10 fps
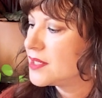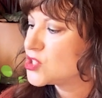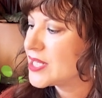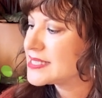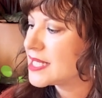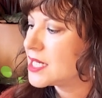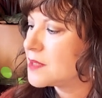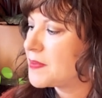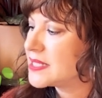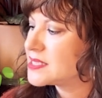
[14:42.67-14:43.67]

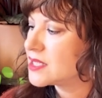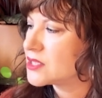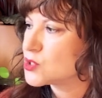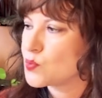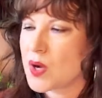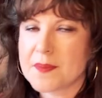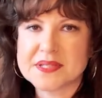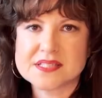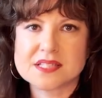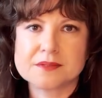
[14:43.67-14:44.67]
Translated by Douglas
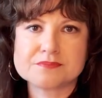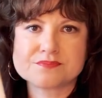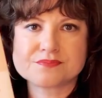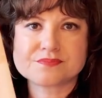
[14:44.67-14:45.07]
Robinson.